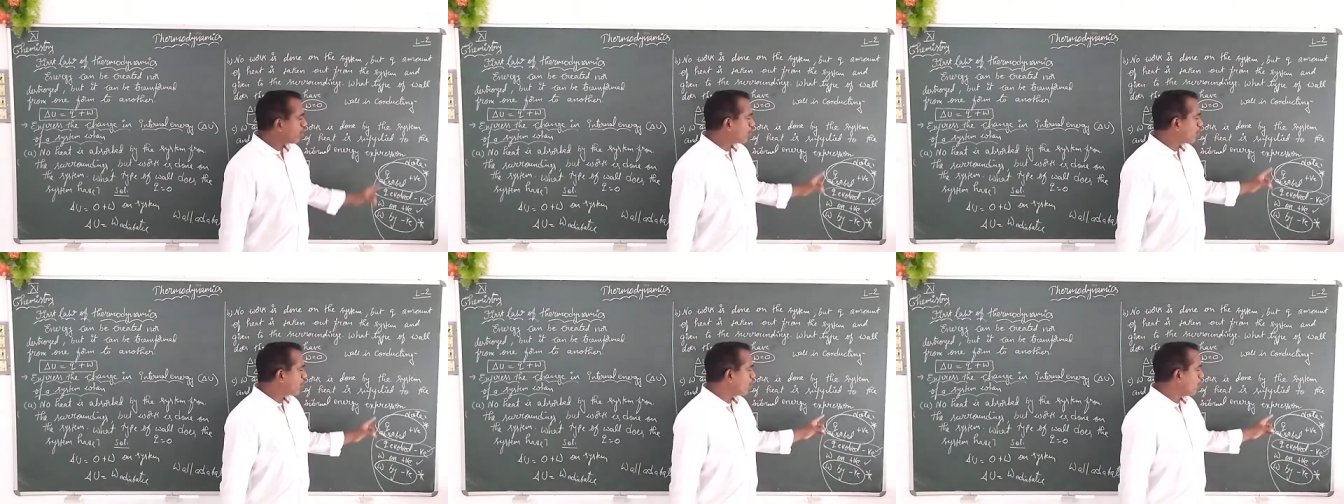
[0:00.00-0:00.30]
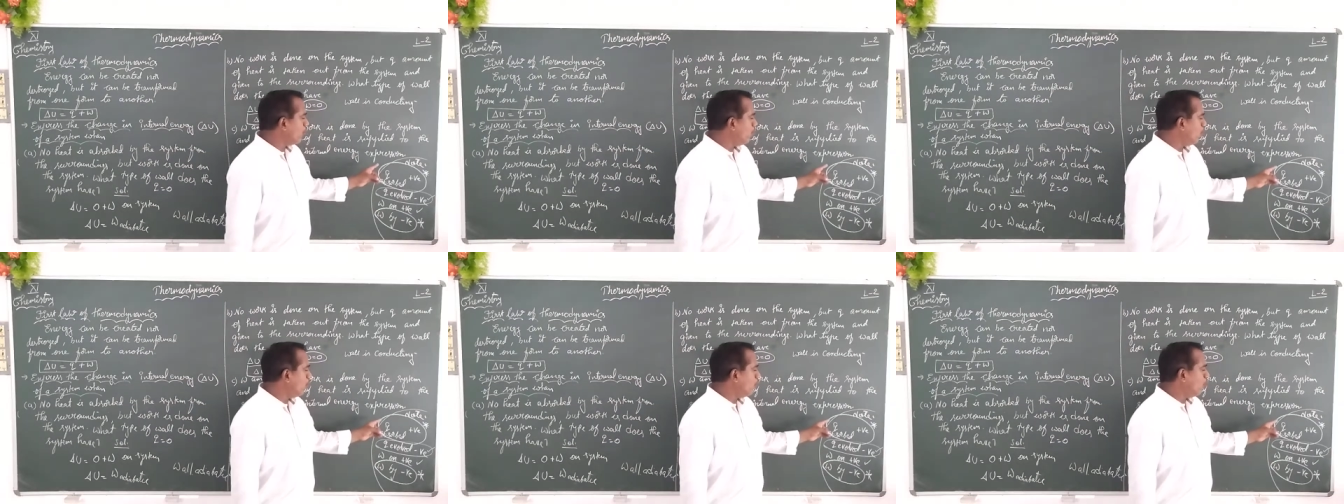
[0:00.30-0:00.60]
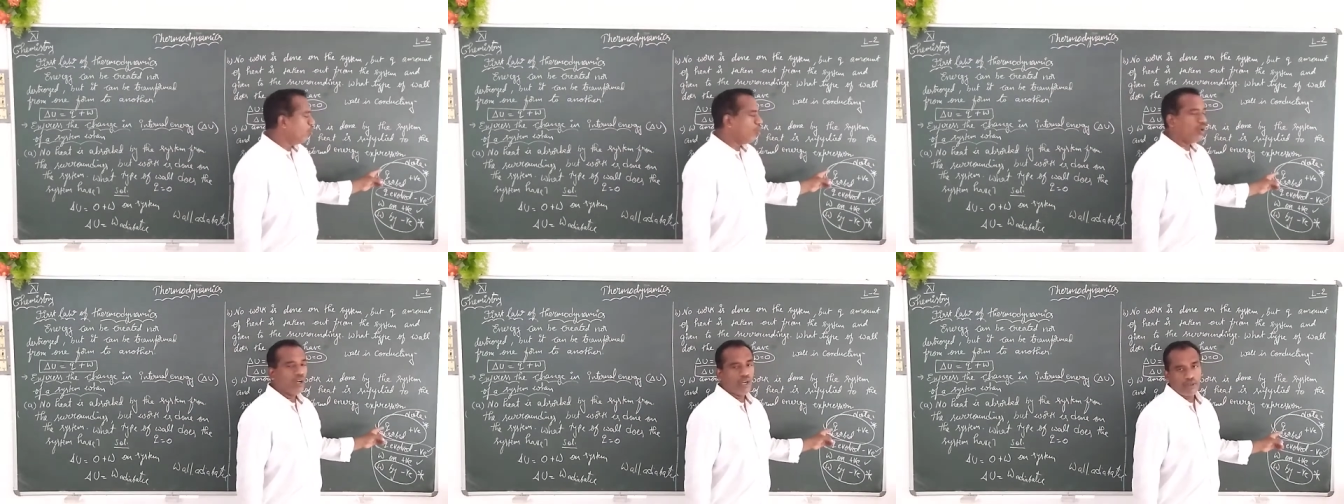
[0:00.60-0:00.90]

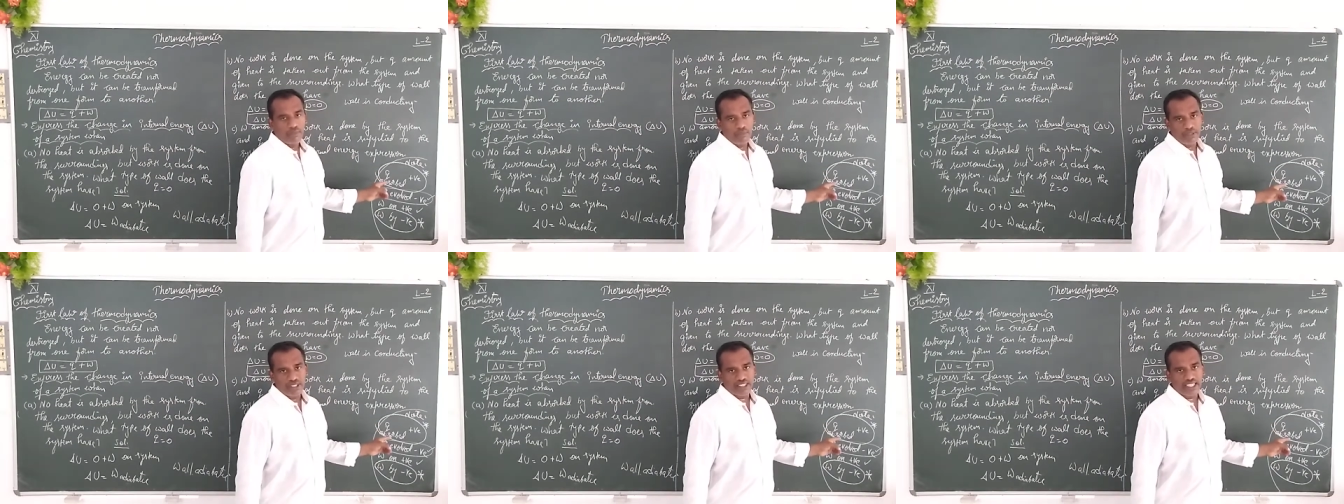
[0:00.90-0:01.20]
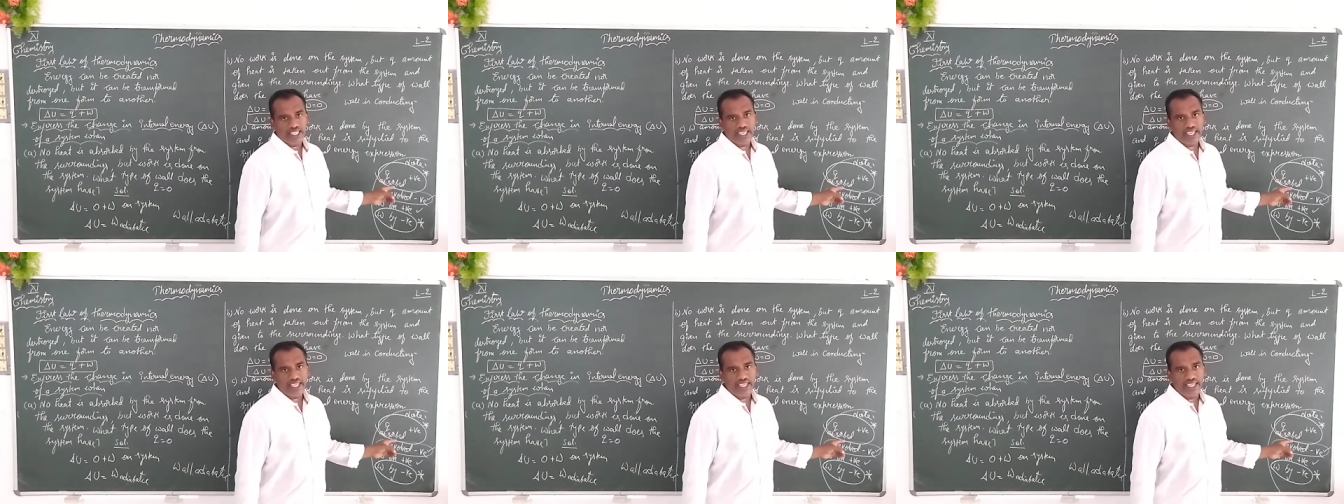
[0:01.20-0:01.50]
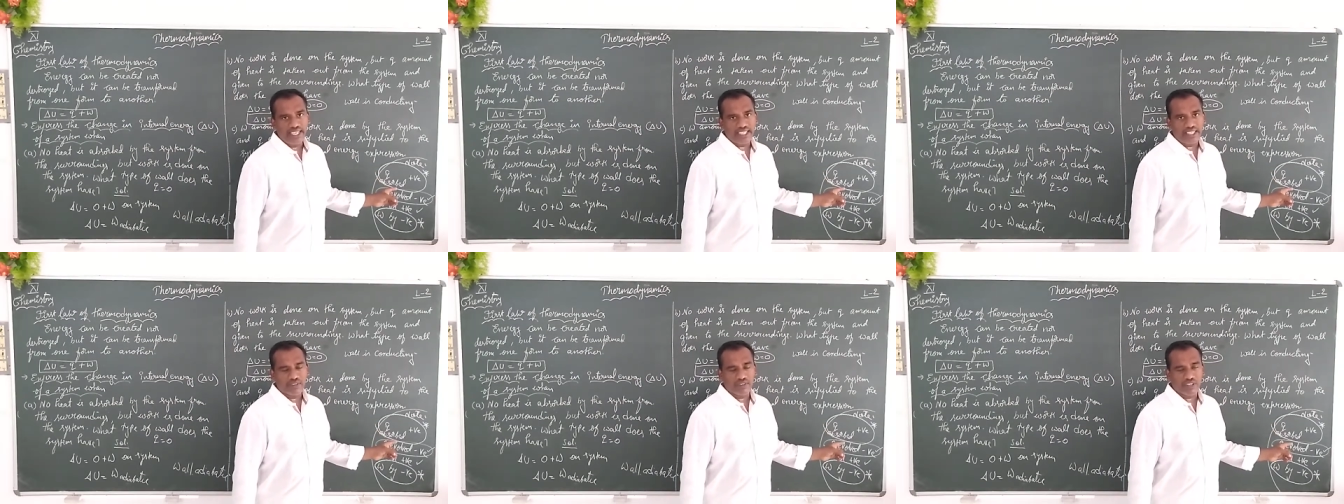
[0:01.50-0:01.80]
Q means
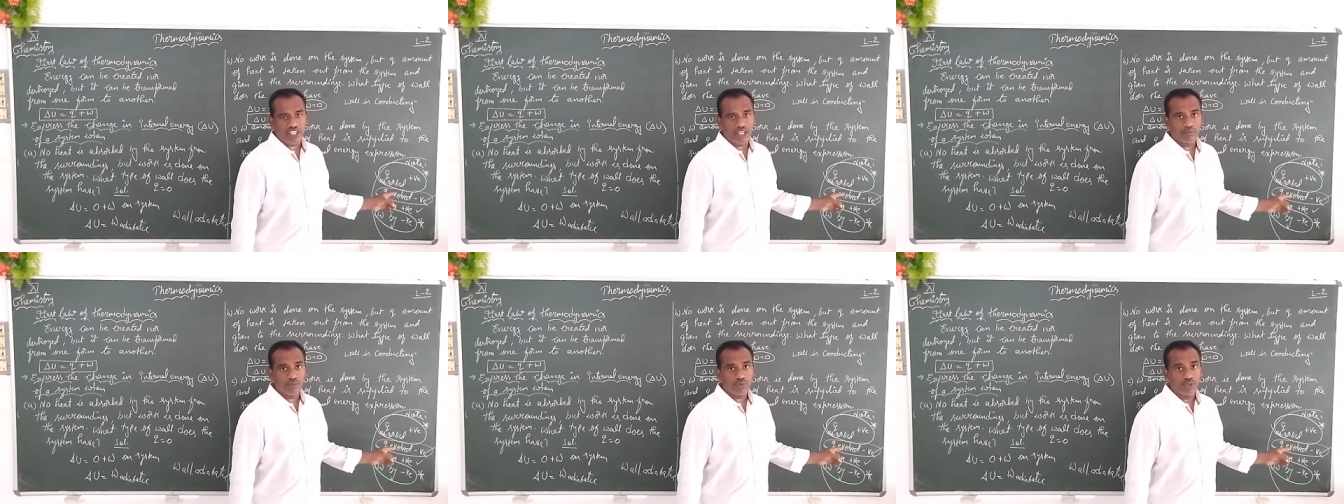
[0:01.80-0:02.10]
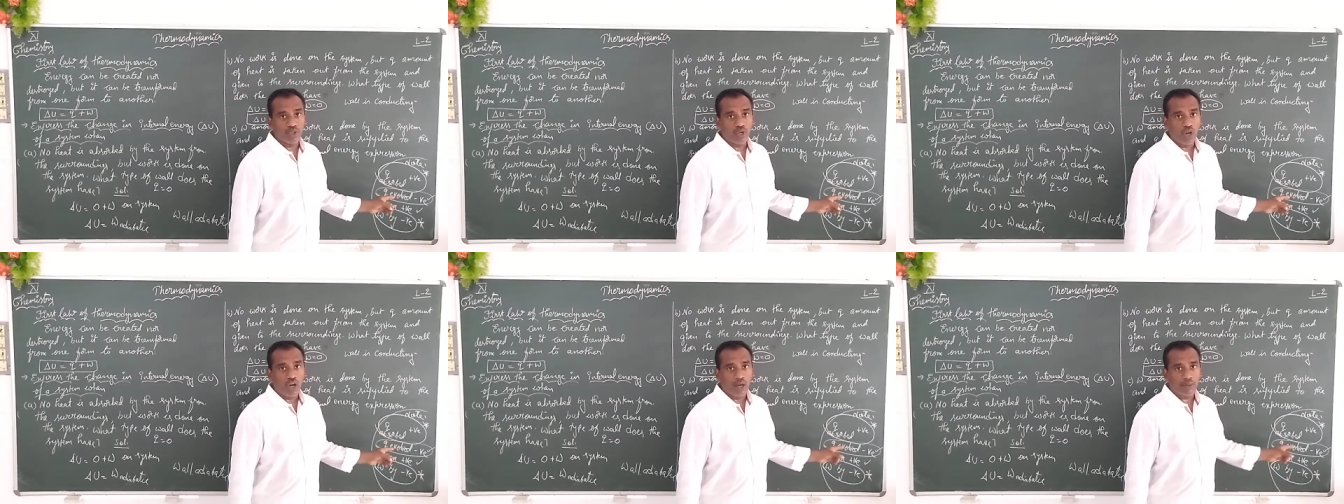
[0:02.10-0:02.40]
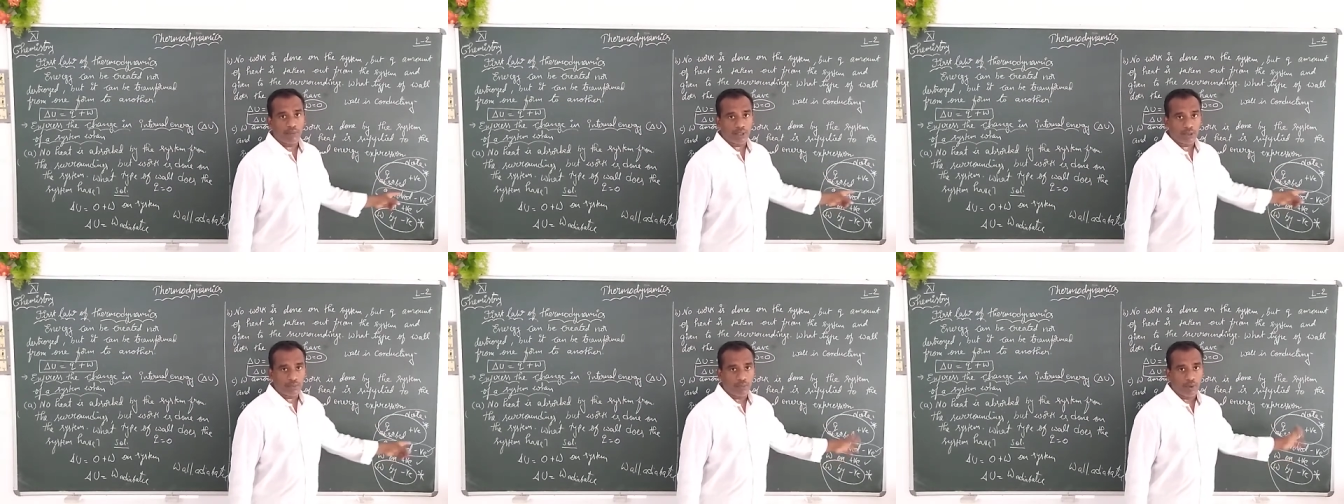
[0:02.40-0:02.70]
heat when
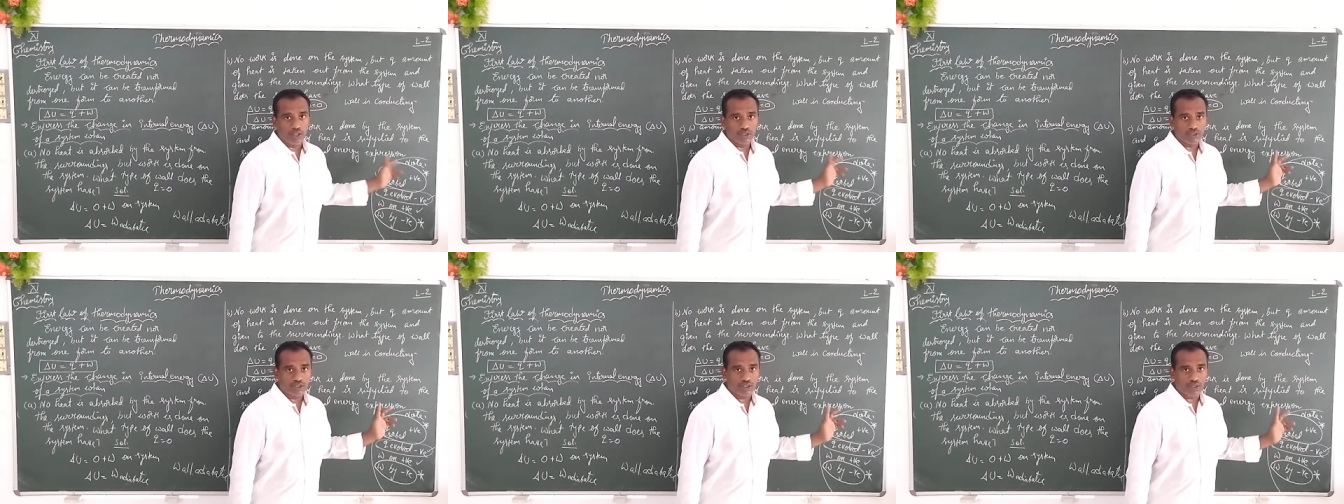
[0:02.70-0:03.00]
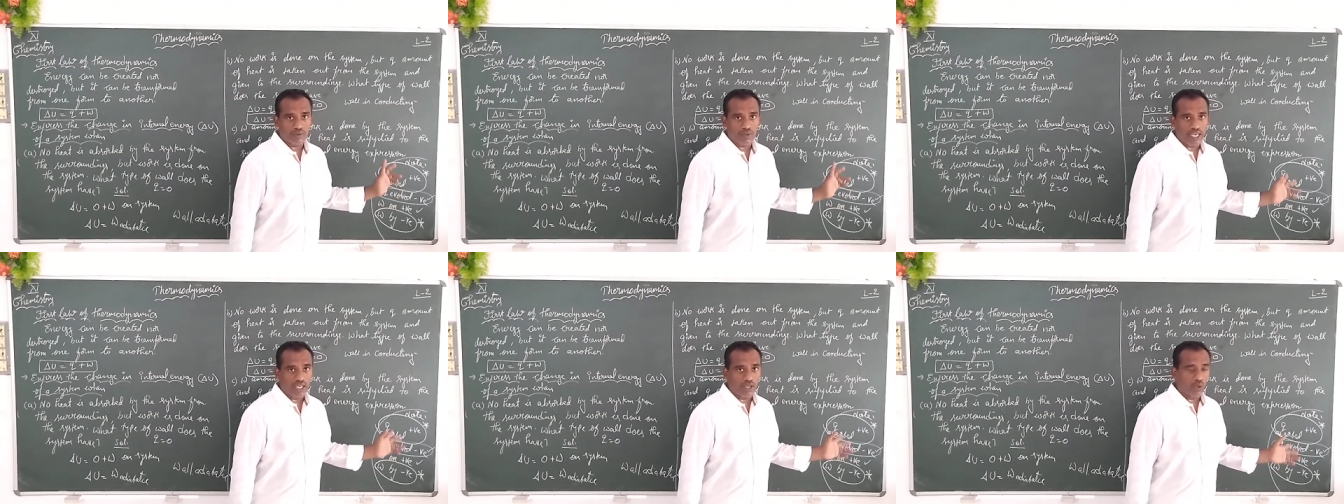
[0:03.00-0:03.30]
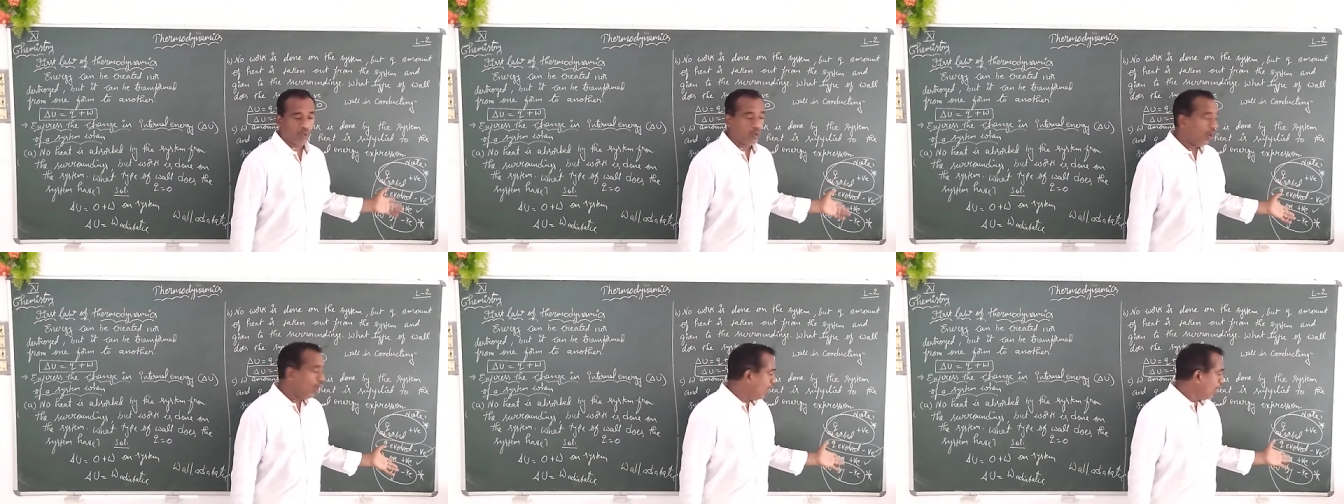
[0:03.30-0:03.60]
absorbed, positive value.